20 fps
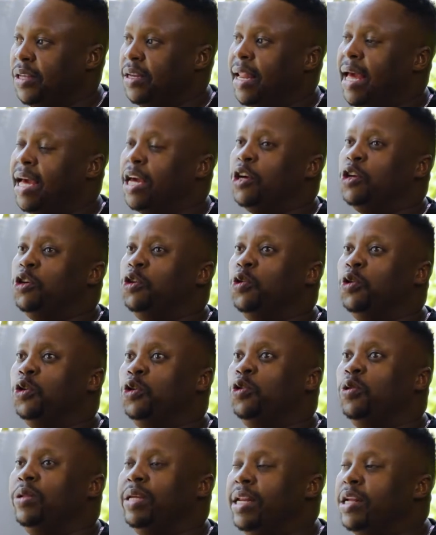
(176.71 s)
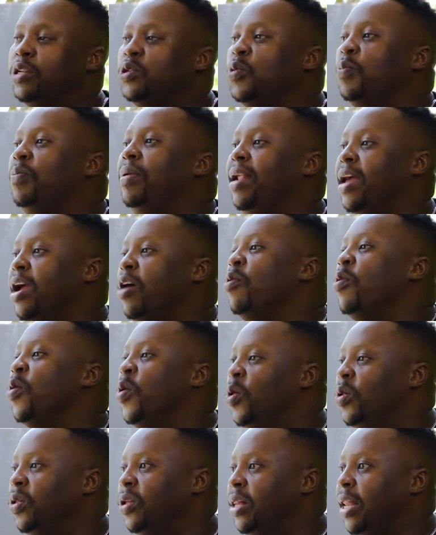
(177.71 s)
Like you needed to play a
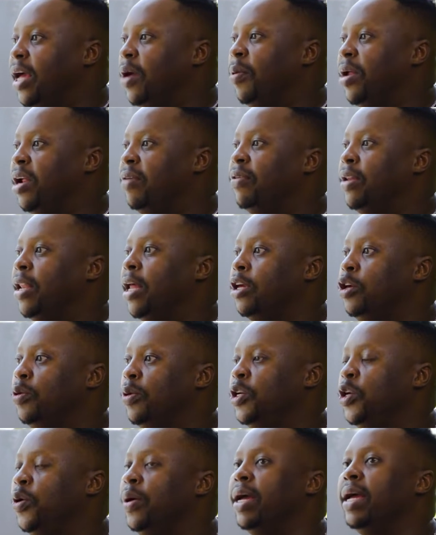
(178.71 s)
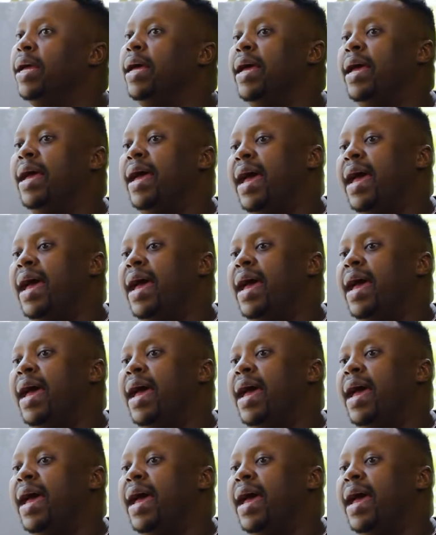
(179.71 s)
role, like you were doing.